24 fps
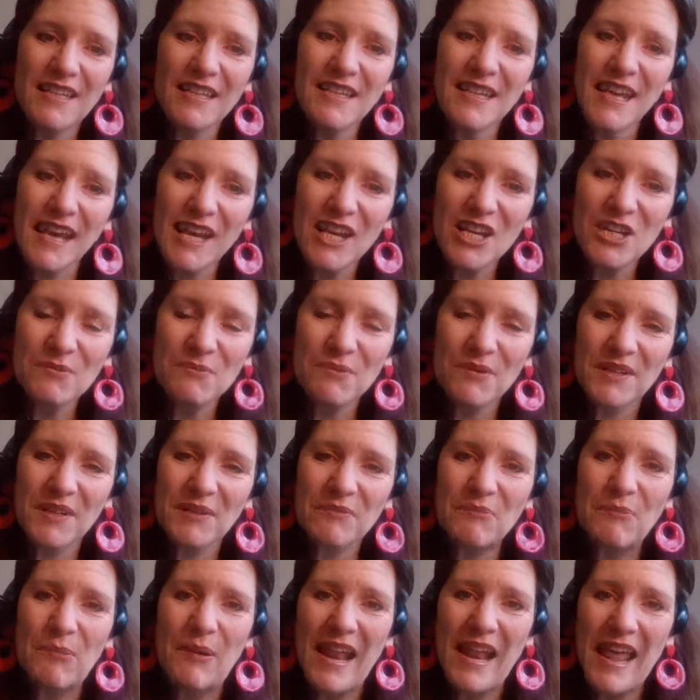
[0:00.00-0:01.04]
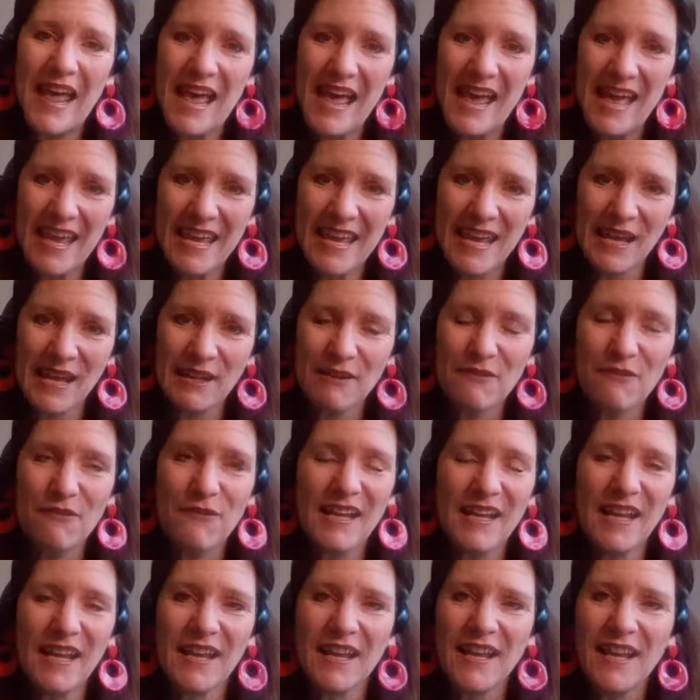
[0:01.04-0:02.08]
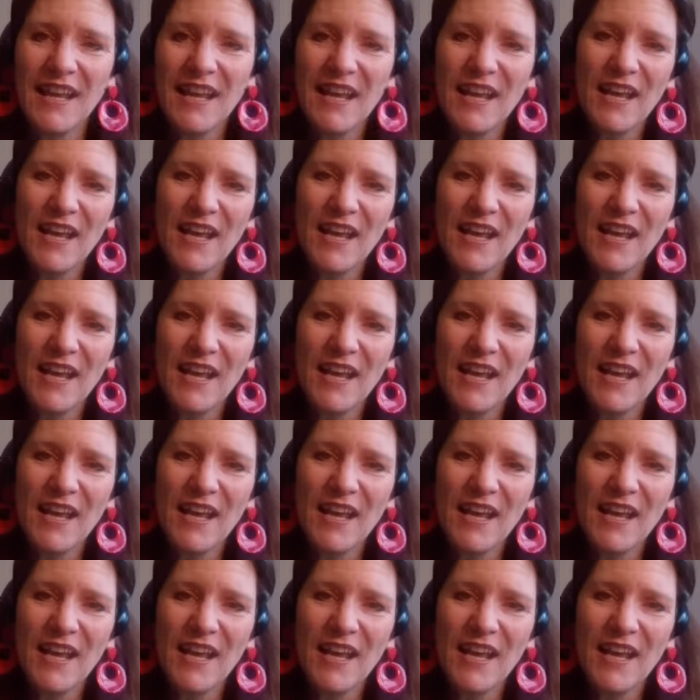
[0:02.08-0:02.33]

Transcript: engagement and play and feeling,